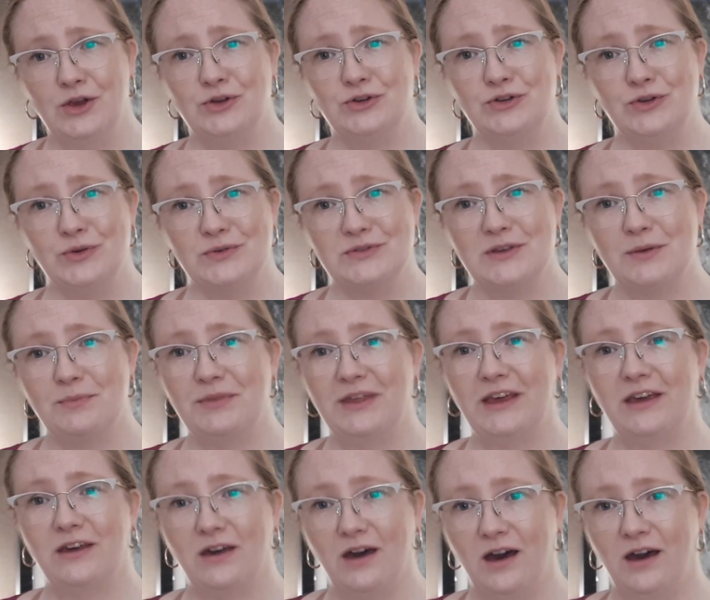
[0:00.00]
Do
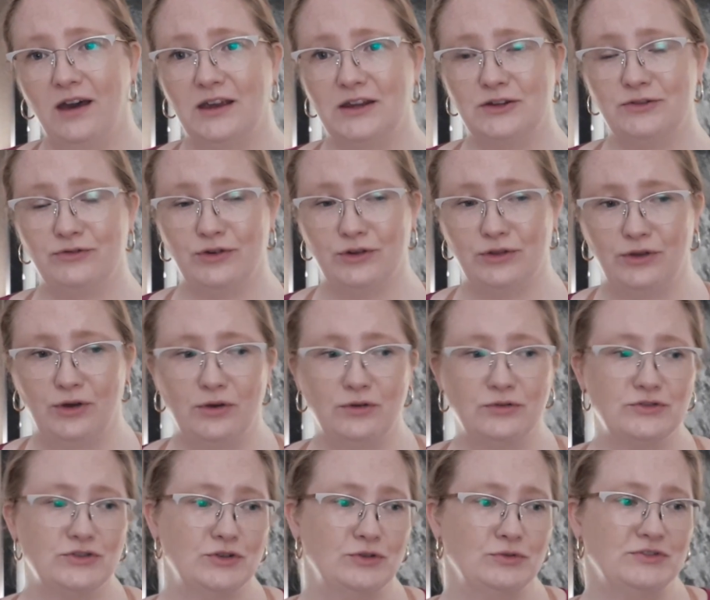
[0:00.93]
something kind for
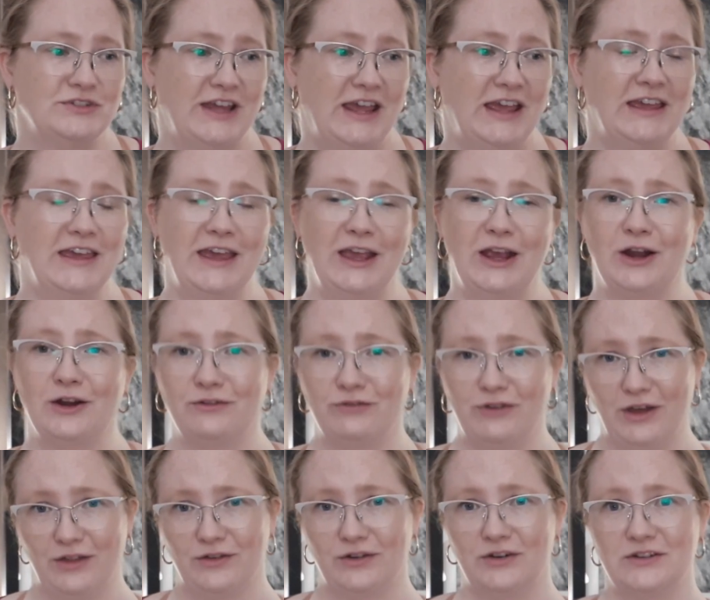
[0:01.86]
those who take care of
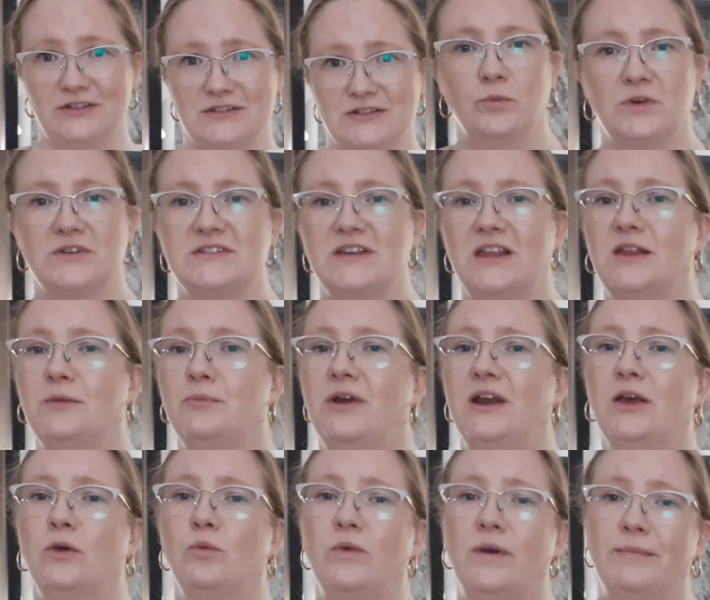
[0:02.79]
others. We're
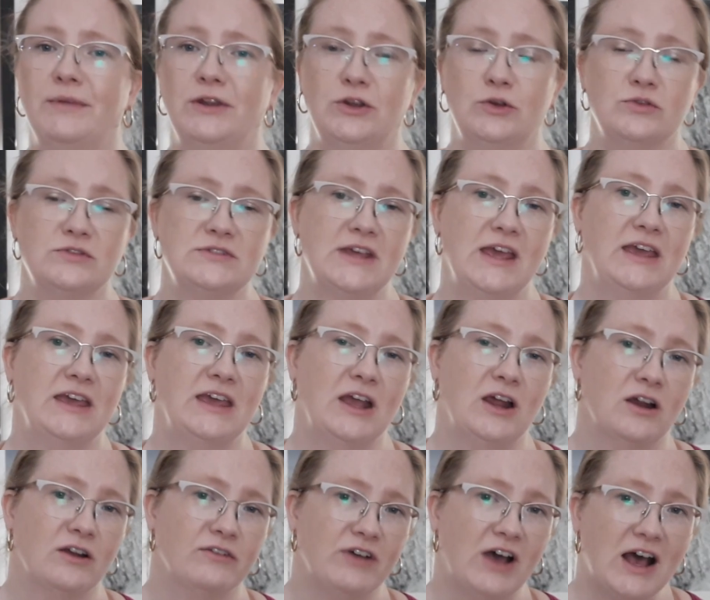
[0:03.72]
celebrating women who take
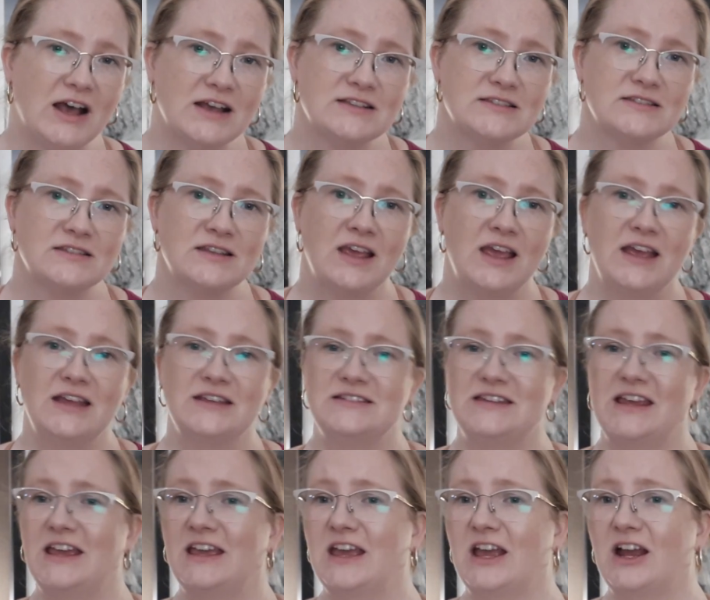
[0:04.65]
care of us,
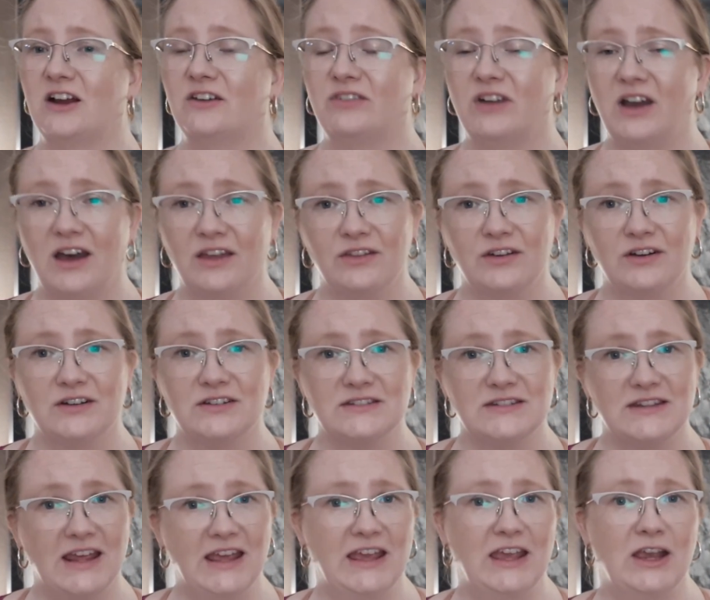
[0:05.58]
take care of others,
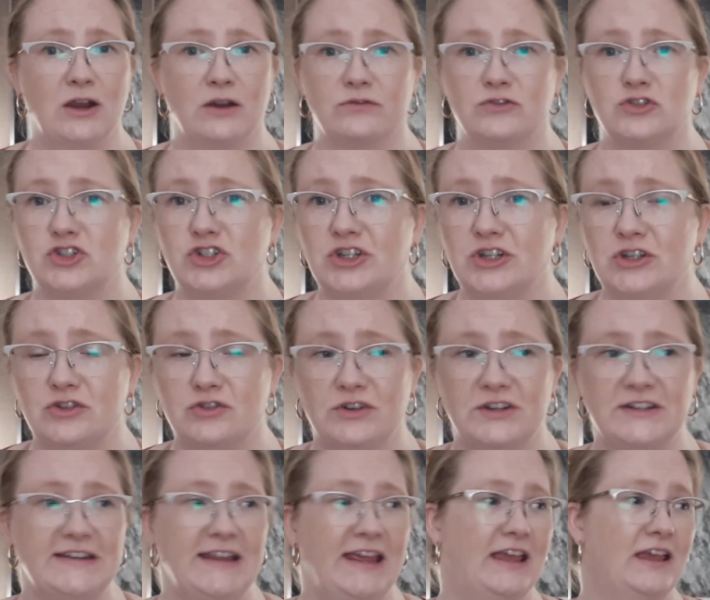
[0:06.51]
take care of
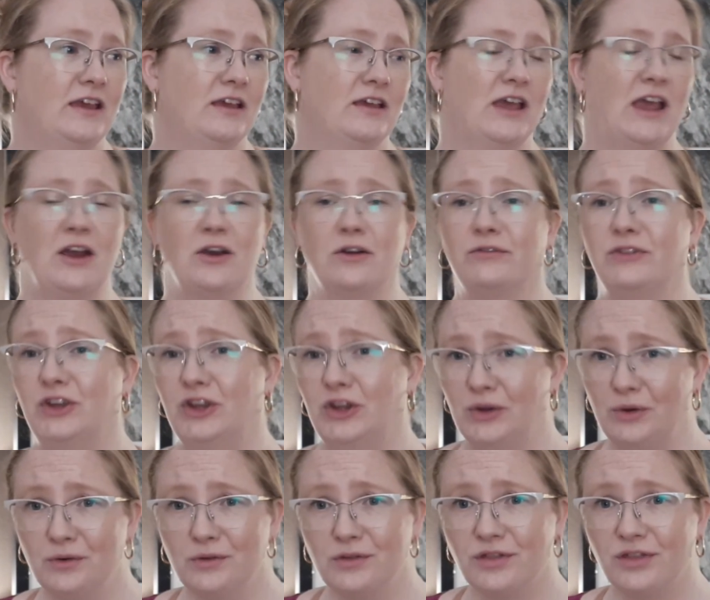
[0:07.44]
children, take care of
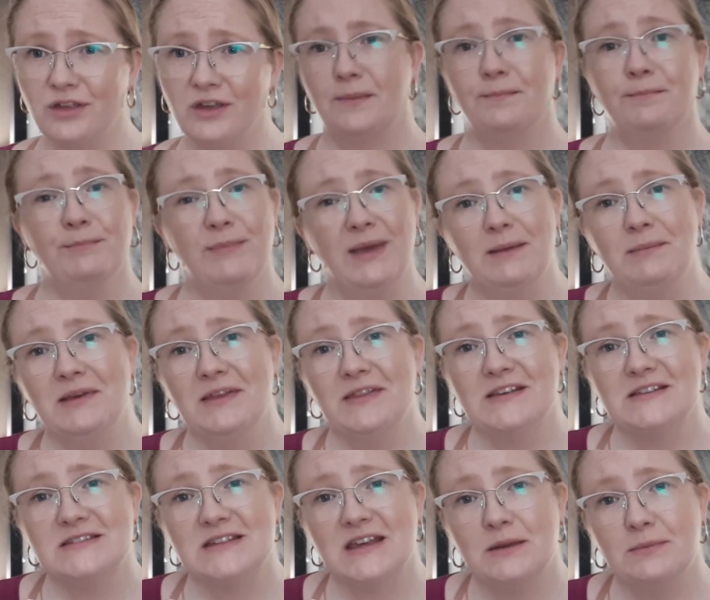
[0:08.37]
youth. Maybe
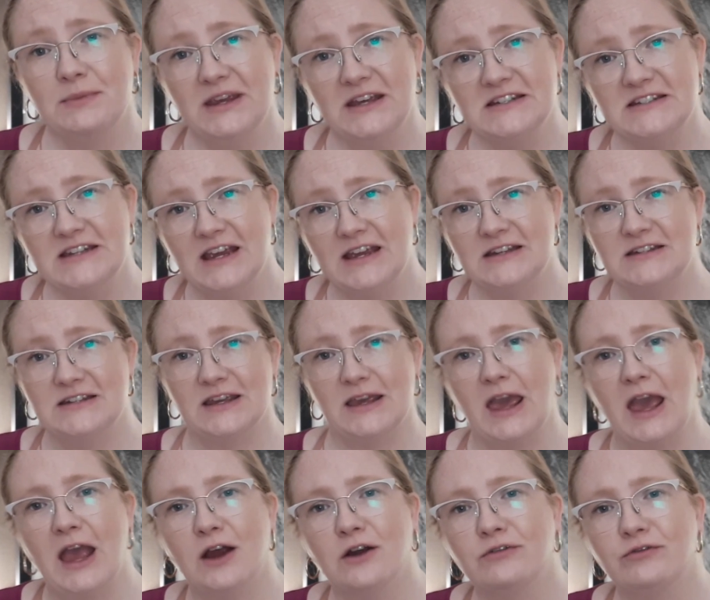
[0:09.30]
this can be a day to
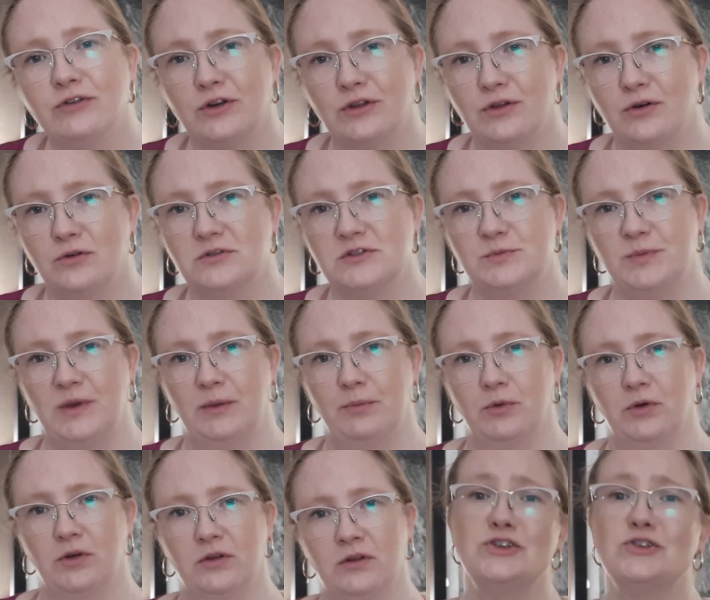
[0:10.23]
care for those
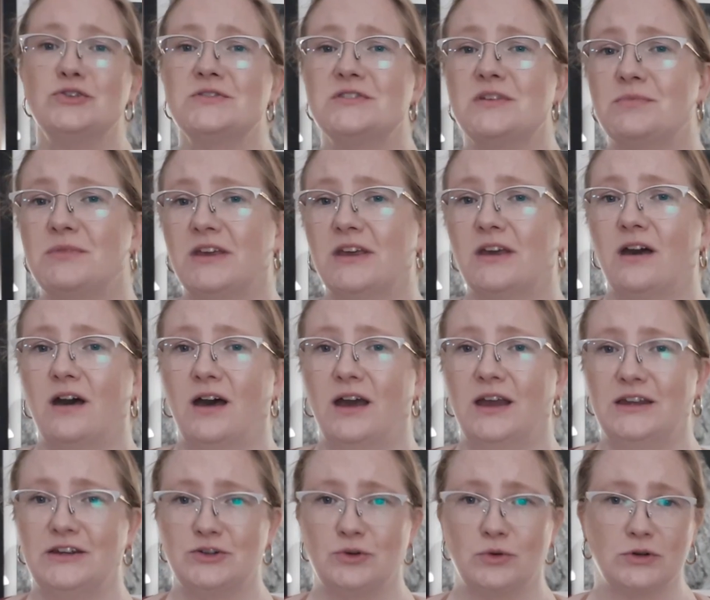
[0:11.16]
people. Do something
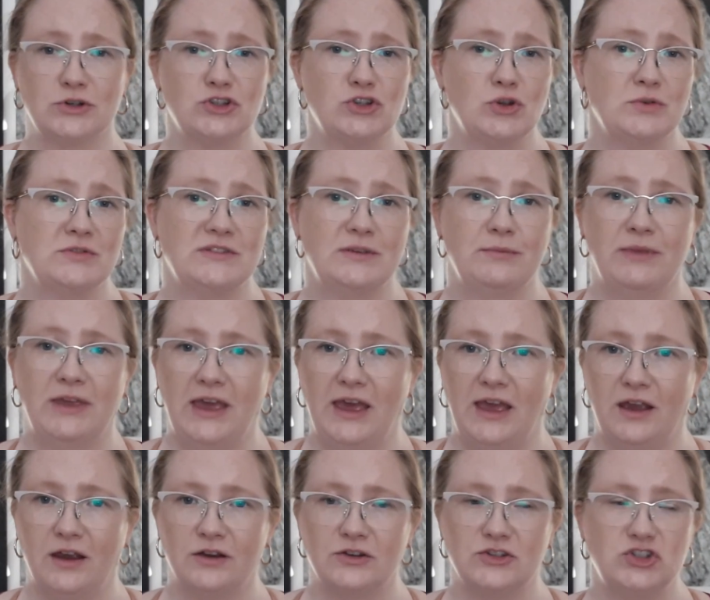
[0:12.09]
kind or show some
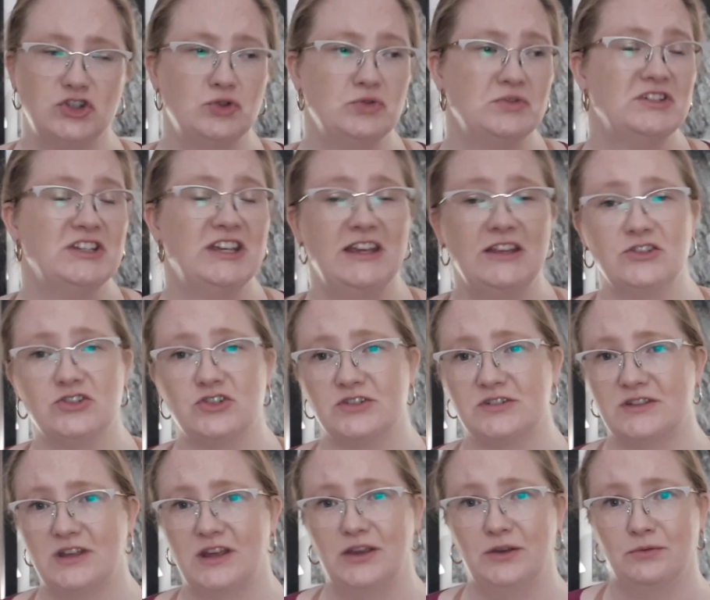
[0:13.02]
care to
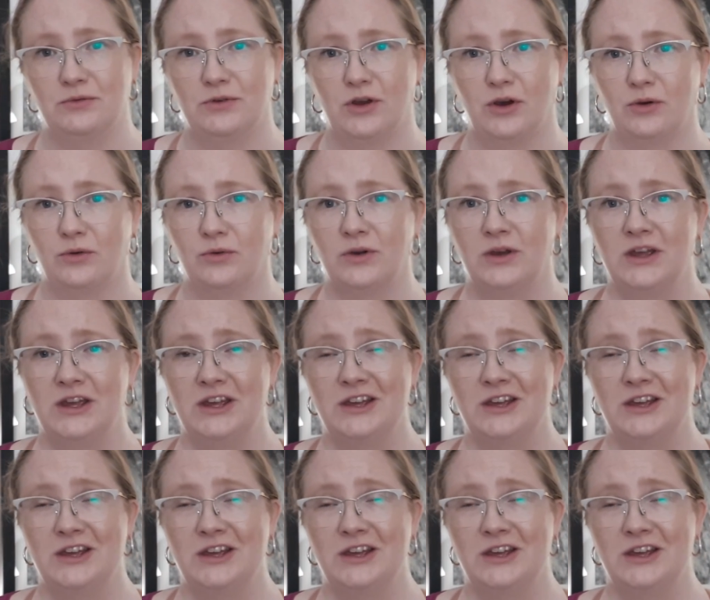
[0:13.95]
teachers that you know.